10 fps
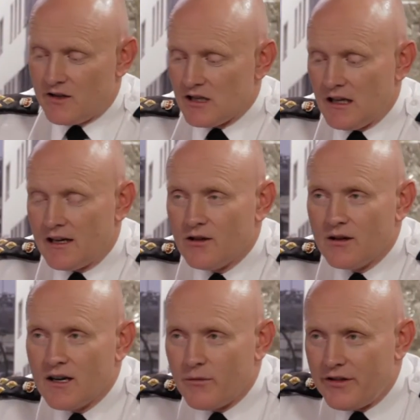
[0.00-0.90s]
are. There's a lot
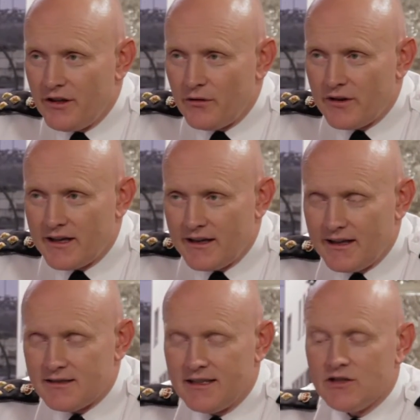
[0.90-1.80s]
going on with youth, and
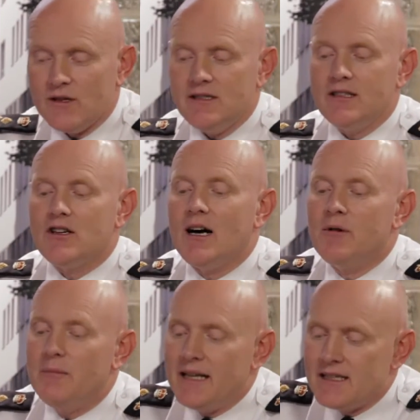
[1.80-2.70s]
it's an interesting
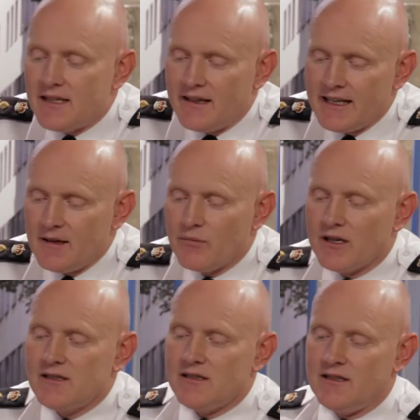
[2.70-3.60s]
topic because I think it
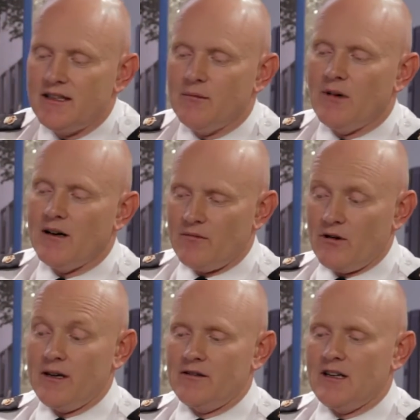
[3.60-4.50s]
brings us into the
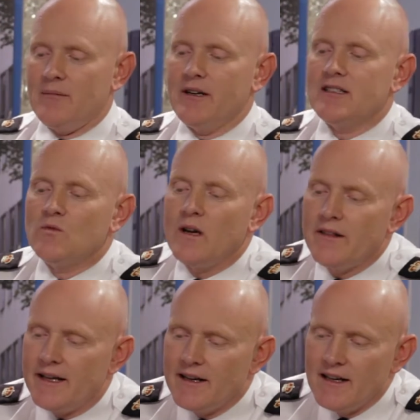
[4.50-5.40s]
broader topic as
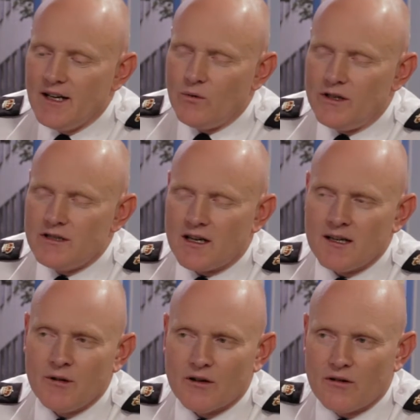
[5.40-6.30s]
well, that when you
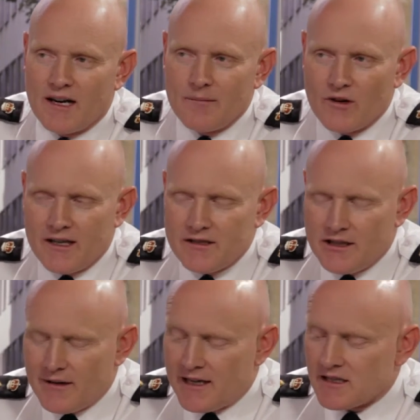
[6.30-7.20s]
talk about crime rates
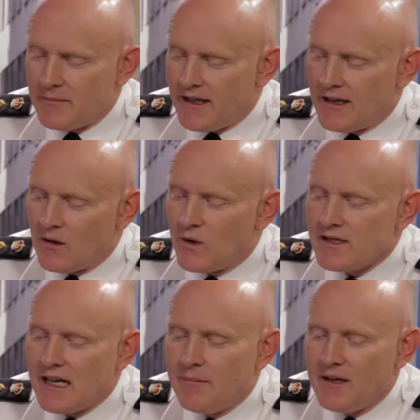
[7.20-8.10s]
and you ask me, like,
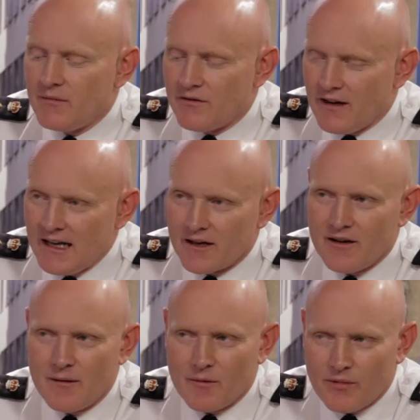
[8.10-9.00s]
what's happening with violent
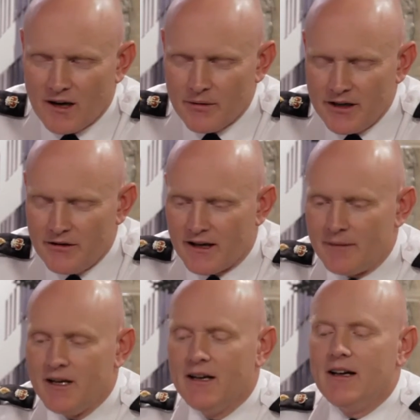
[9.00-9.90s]
crime or property
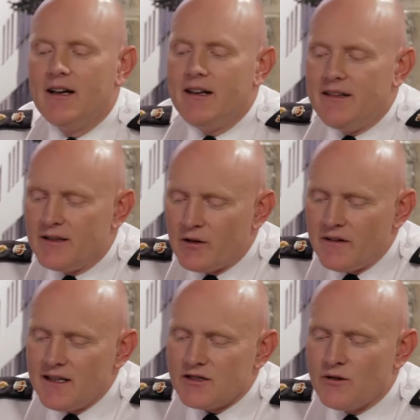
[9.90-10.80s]
crime, the other
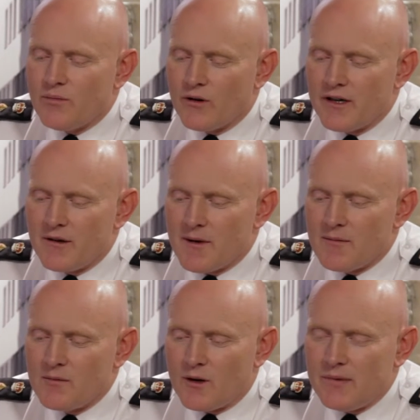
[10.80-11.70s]
thing that's so important to
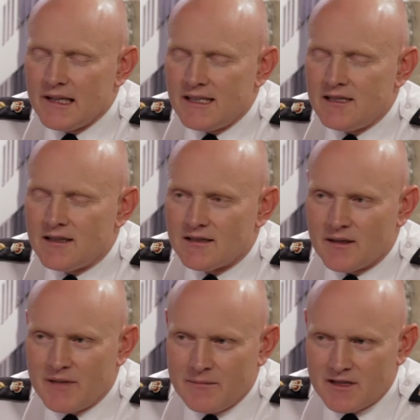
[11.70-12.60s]
remember about policing that
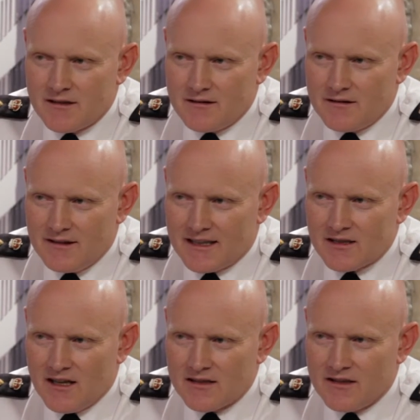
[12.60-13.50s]
sometimes
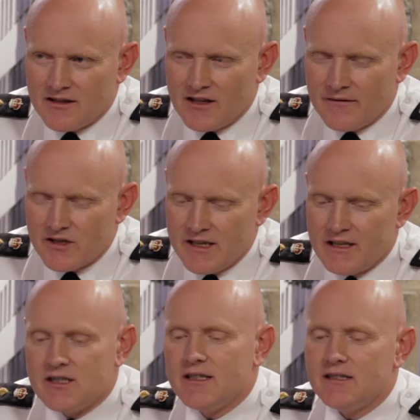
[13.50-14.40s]
gets lost in the
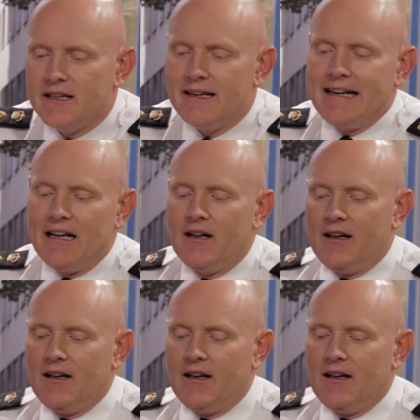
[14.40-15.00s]
conversation is that